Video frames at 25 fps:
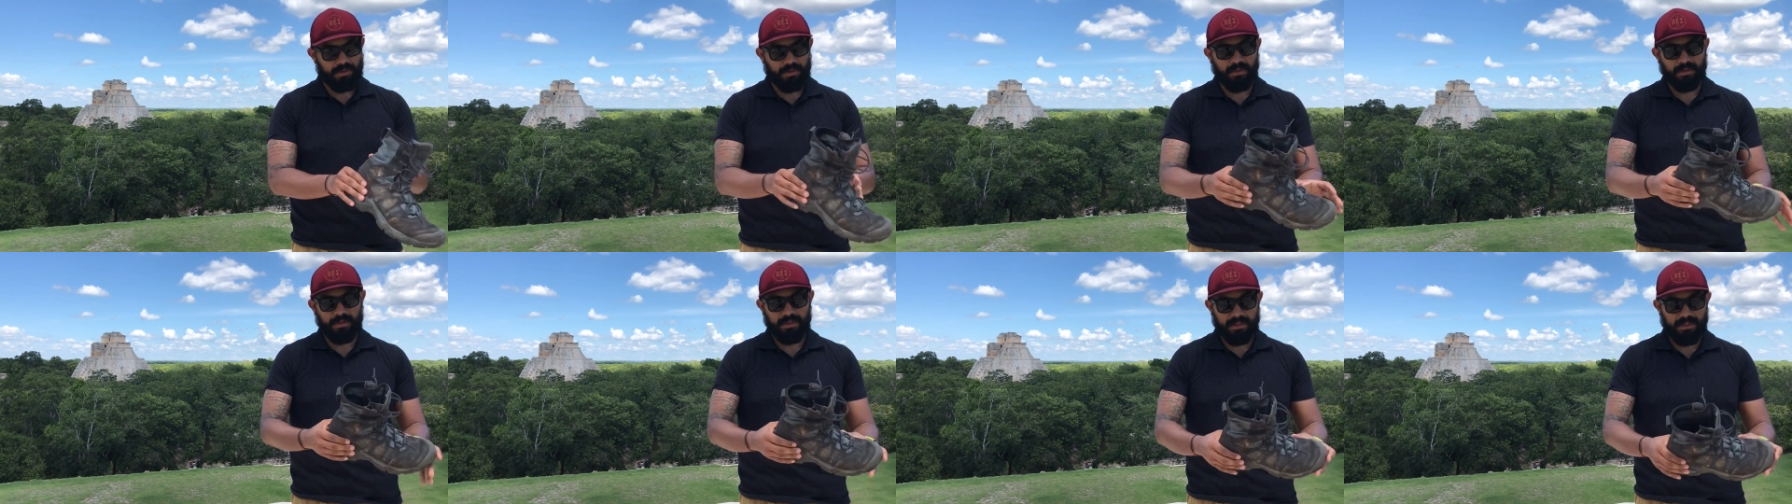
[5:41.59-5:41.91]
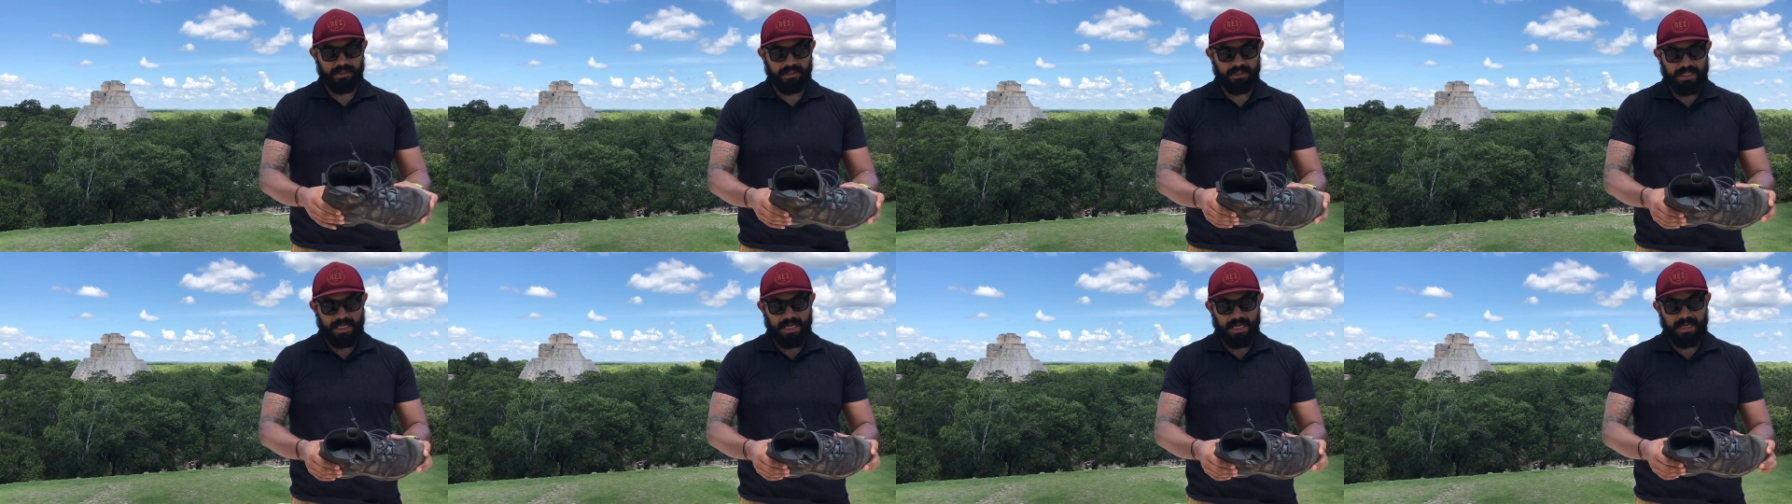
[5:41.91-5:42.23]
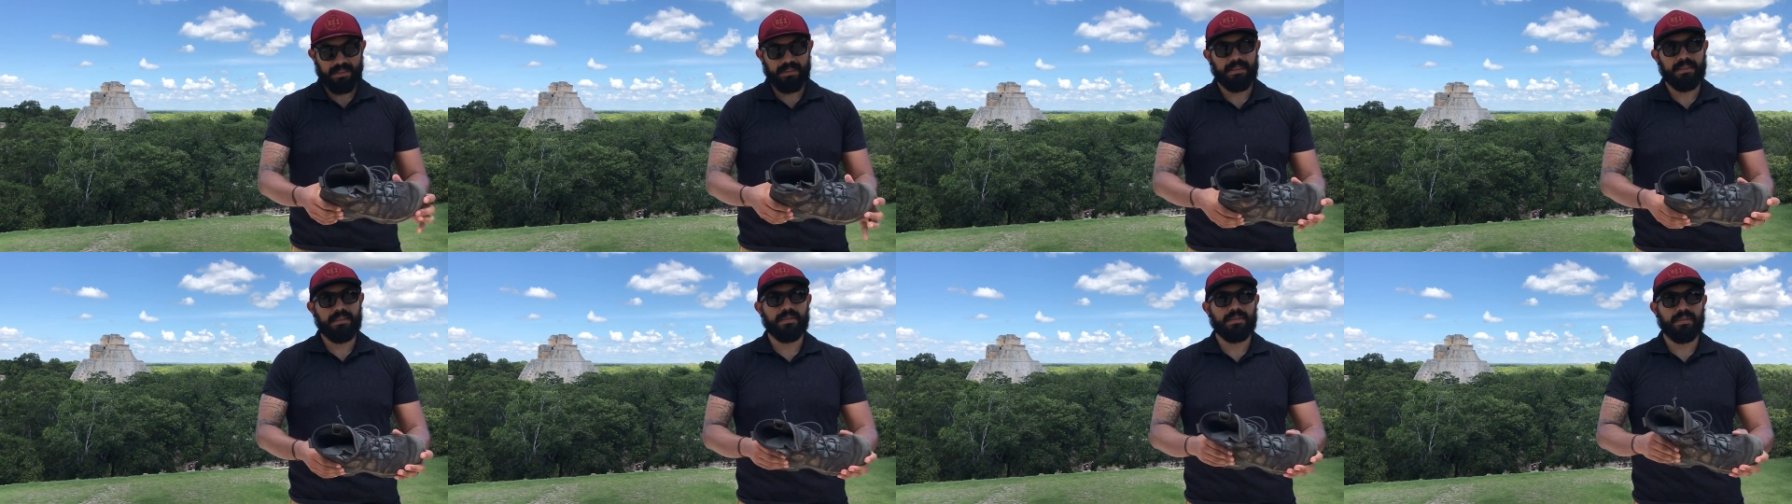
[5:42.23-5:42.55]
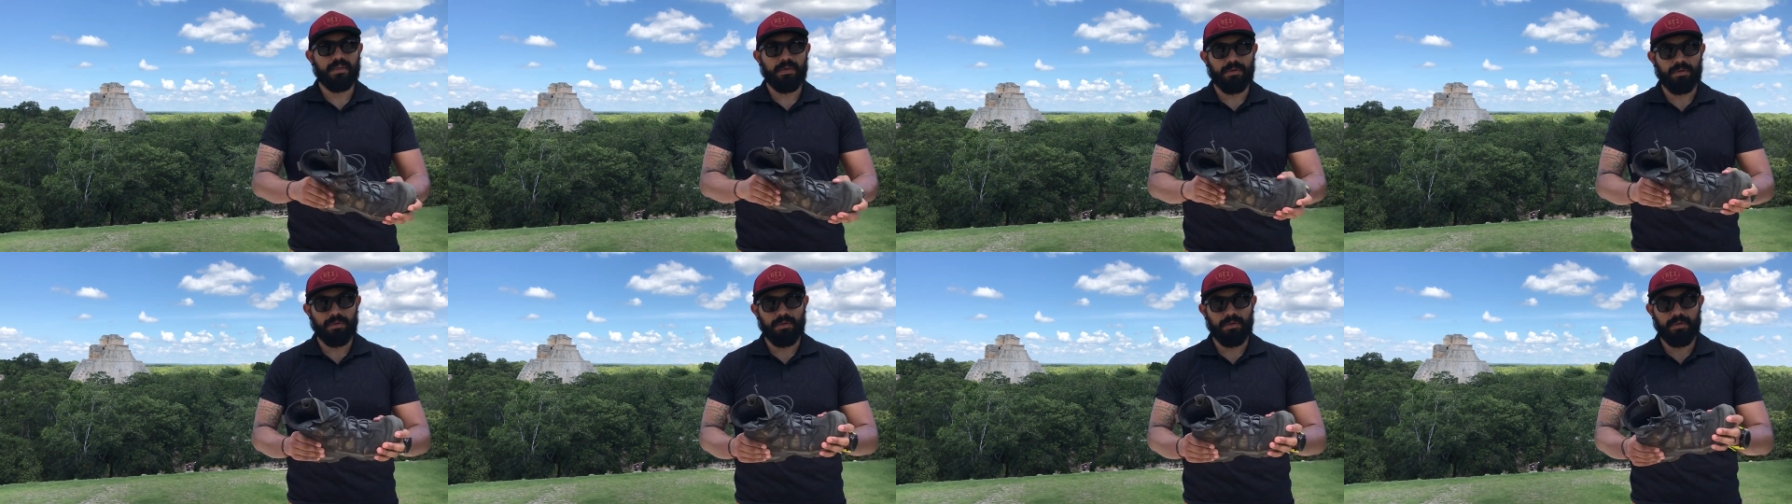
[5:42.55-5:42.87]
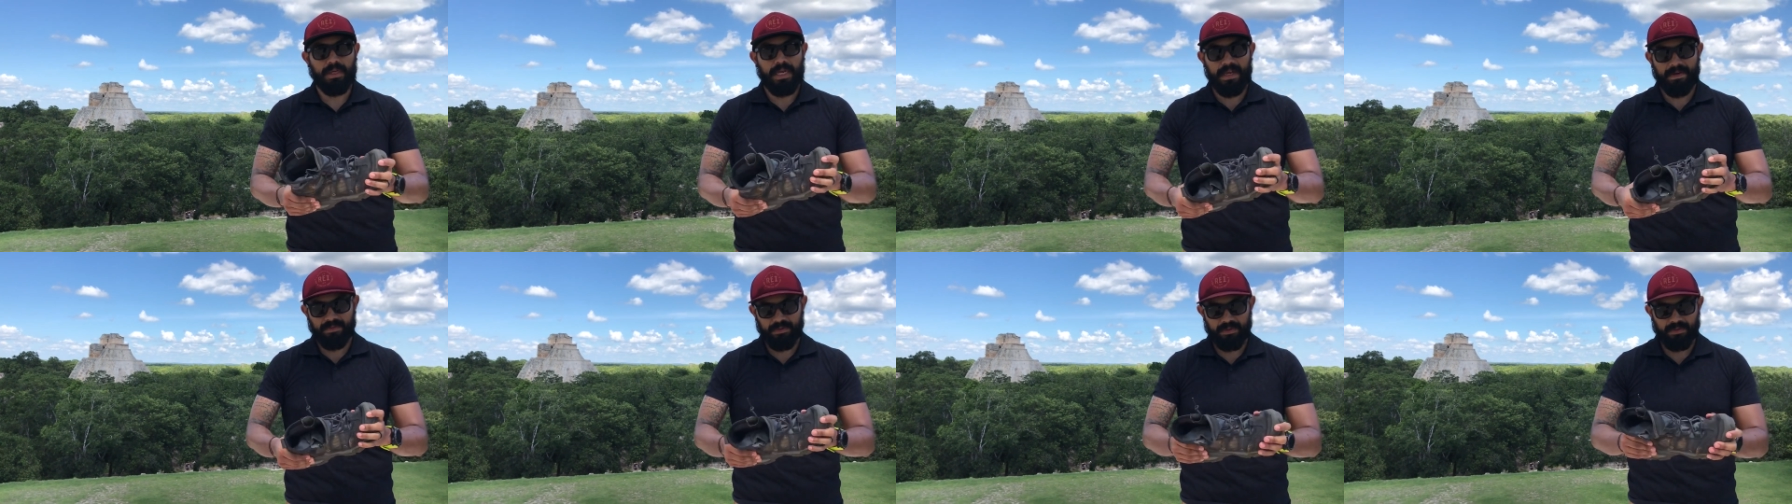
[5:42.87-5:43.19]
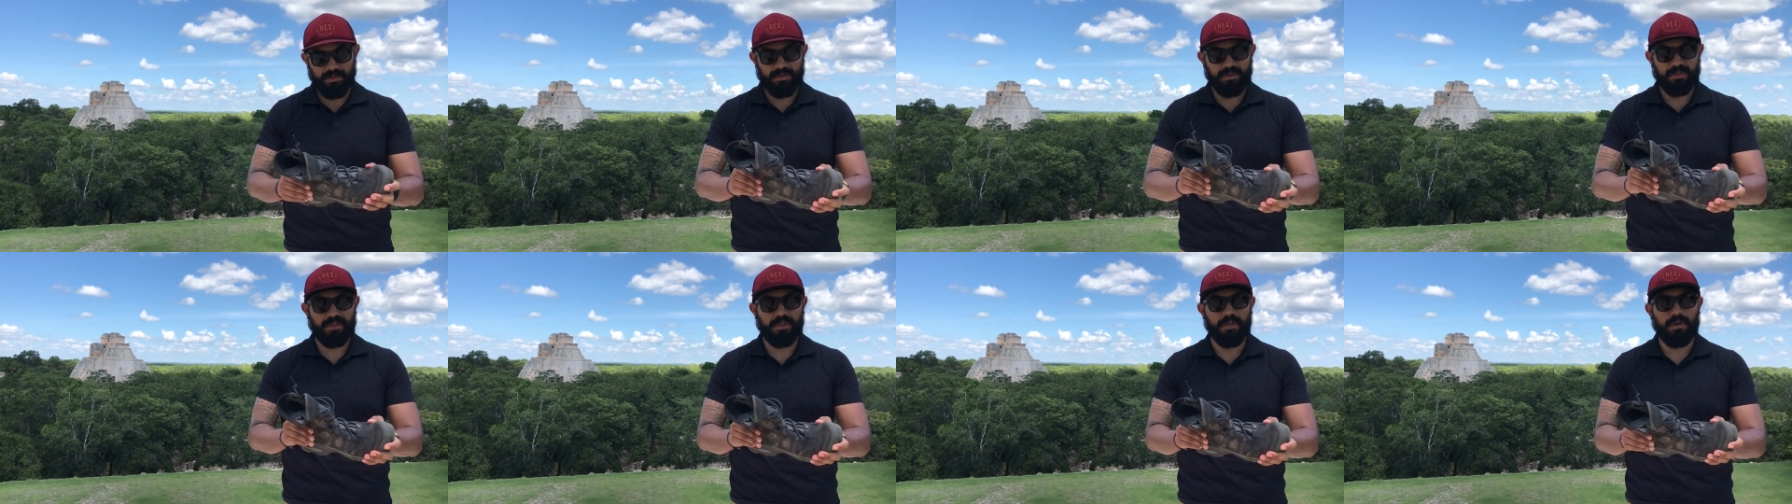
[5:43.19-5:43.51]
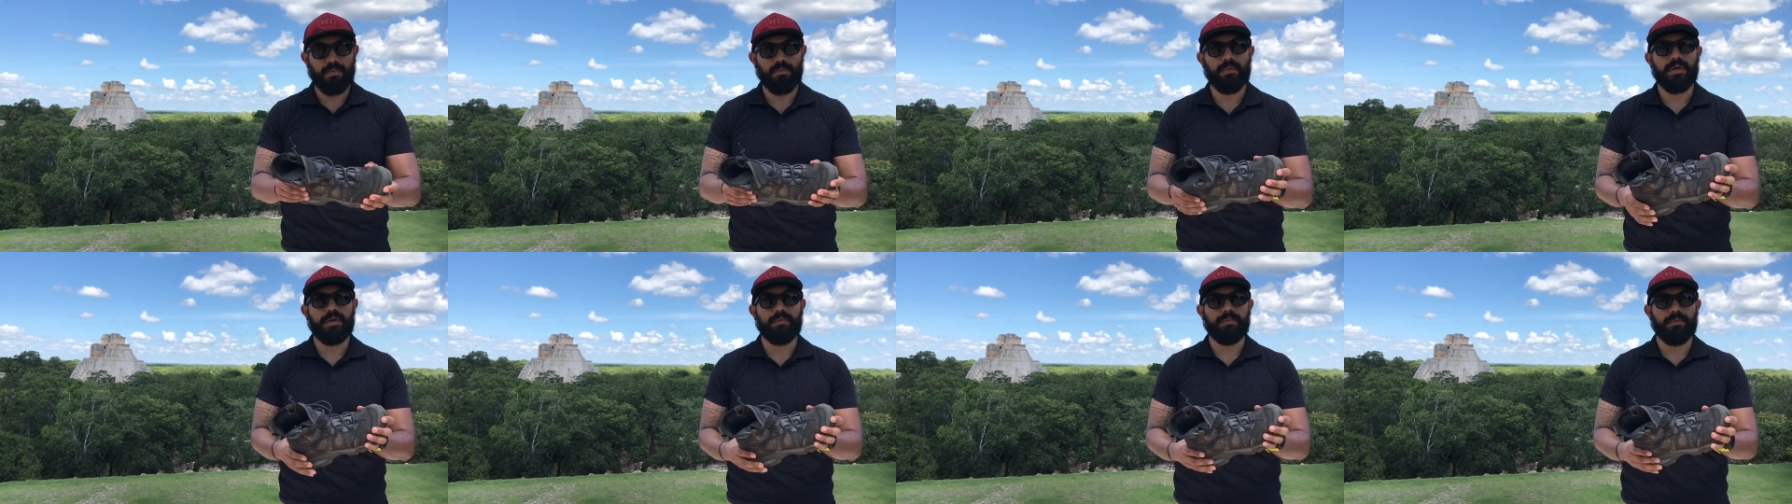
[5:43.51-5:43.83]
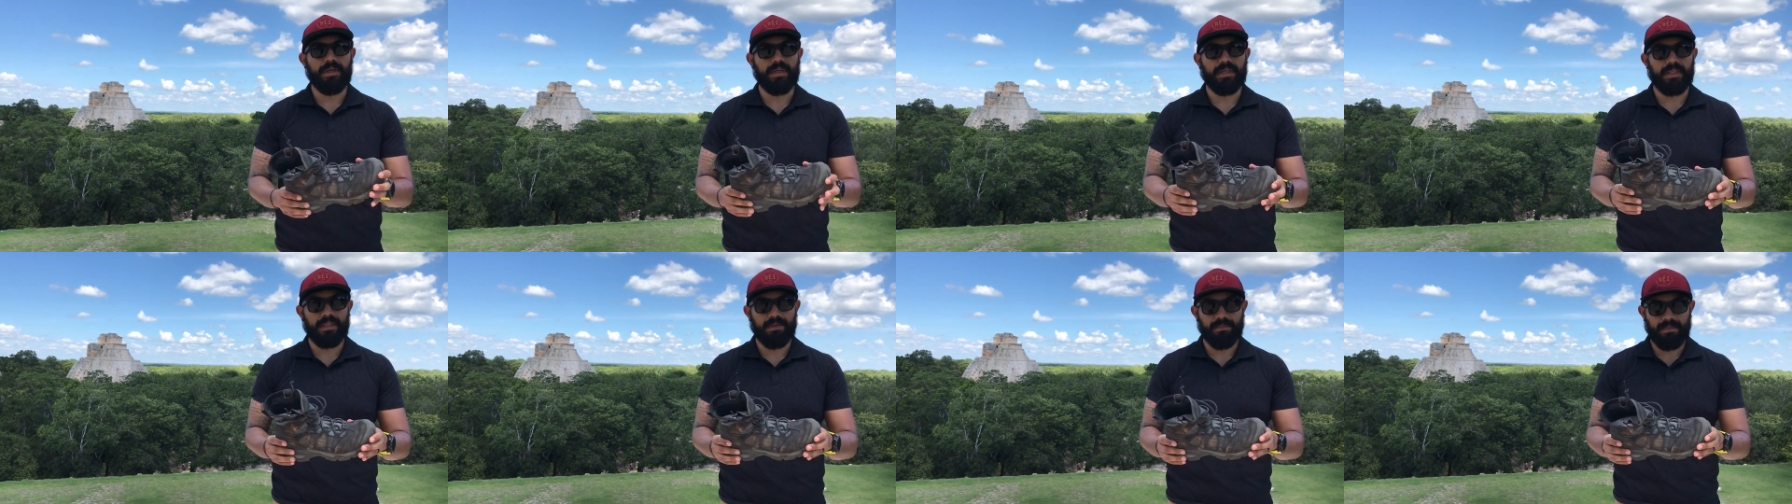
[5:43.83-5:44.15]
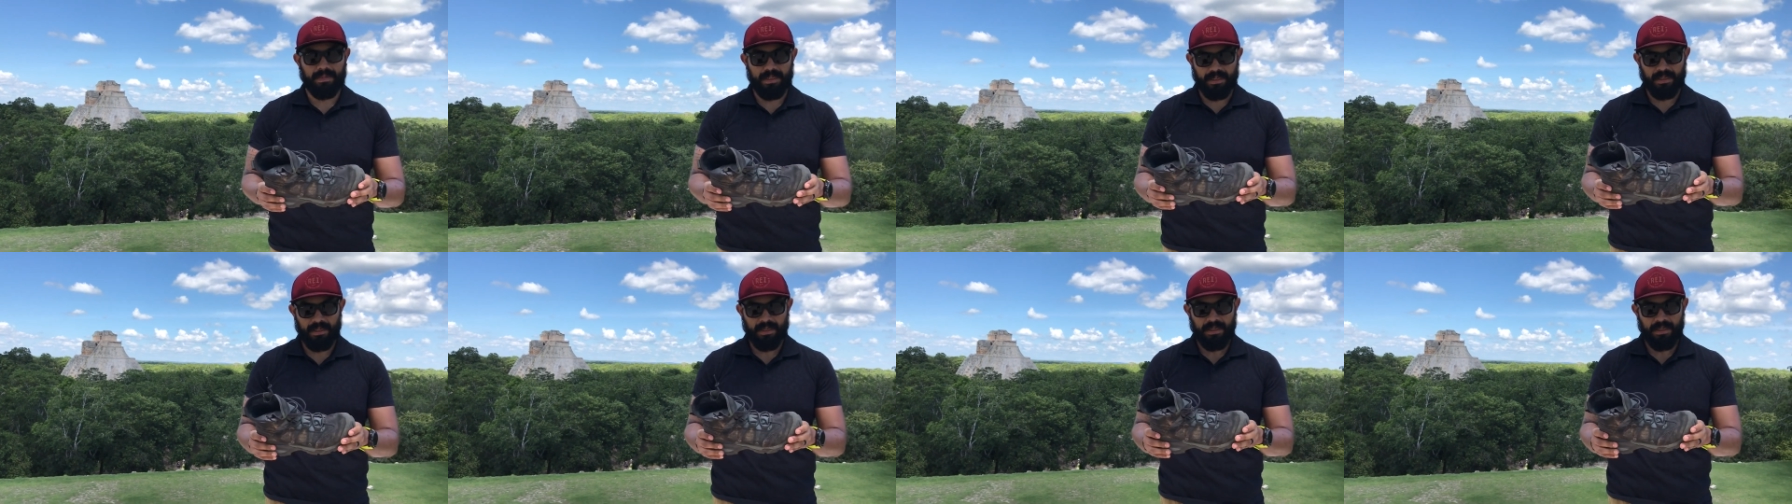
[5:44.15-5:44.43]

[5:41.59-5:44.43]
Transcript: all these chassis, so you have to somewhat break them